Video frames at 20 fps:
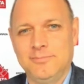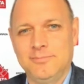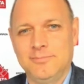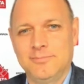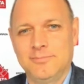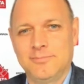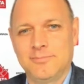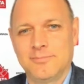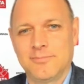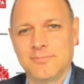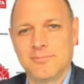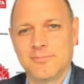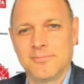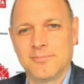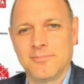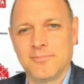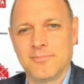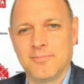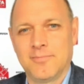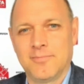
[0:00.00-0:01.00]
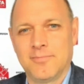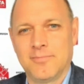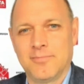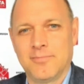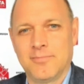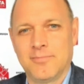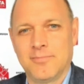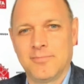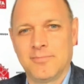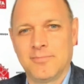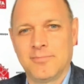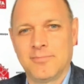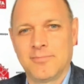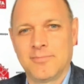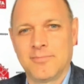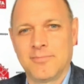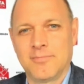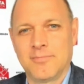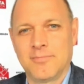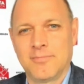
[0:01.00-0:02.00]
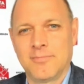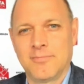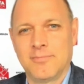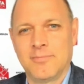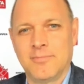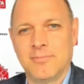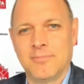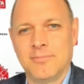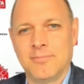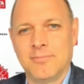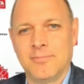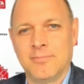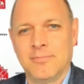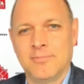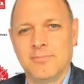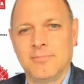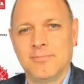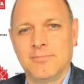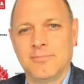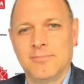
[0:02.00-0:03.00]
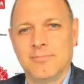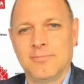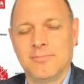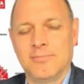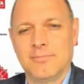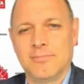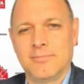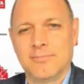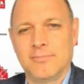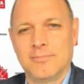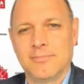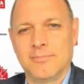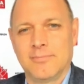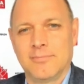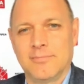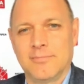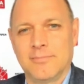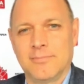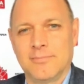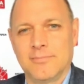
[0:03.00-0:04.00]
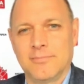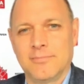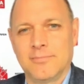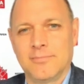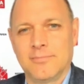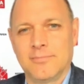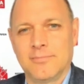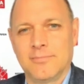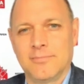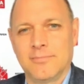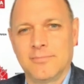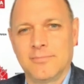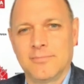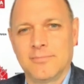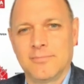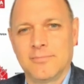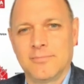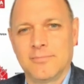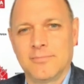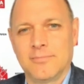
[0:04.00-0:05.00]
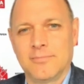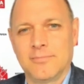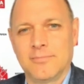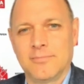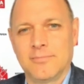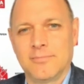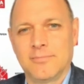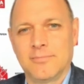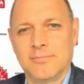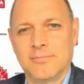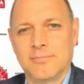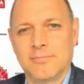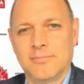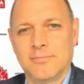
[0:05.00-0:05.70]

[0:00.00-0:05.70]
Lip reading: No words are spoken by the person on screen.